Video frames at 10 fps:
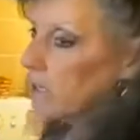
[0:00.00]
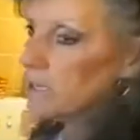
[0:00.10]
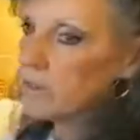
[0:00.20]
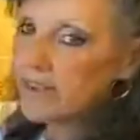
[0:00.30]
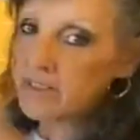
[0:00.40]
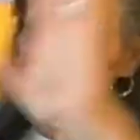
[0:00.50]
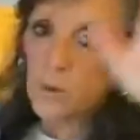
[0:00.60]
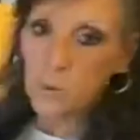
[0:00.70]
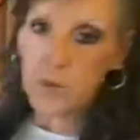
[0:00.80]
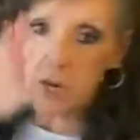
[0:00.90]
I tell you like
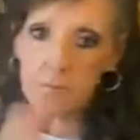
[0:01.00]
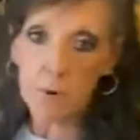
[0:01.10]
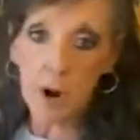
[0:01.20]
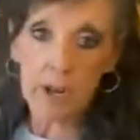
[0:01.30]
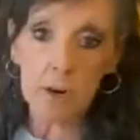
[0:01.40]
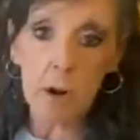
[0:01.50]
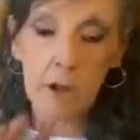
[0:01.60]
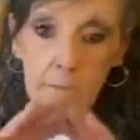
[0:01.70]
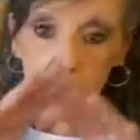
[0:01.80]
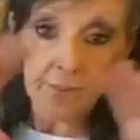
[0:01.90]
the week
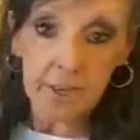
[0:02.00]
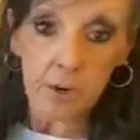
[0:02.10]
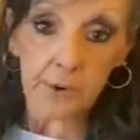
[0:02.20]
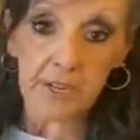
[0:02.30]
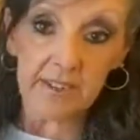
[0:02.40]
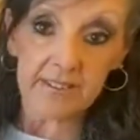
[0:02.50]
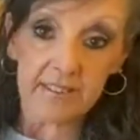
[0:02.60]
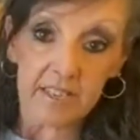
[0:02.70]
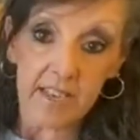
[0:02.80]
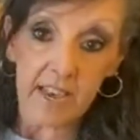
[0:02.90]
prior, the
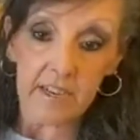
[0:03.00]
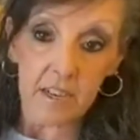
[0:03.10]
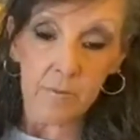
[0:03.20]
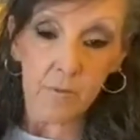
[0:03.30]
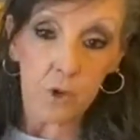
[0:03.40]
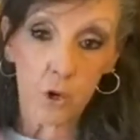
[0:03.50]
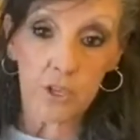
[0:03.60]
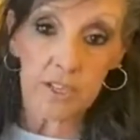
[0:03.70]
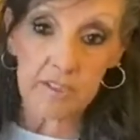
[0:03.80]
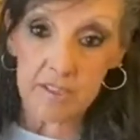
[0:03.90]
ingredients to get,
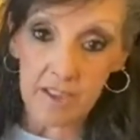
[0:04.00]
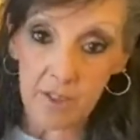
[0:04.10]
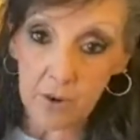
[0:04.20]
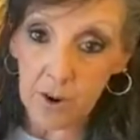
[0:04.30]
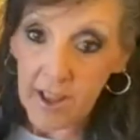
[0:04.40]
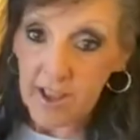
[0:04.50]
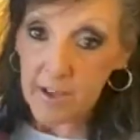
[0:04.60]
cooking together?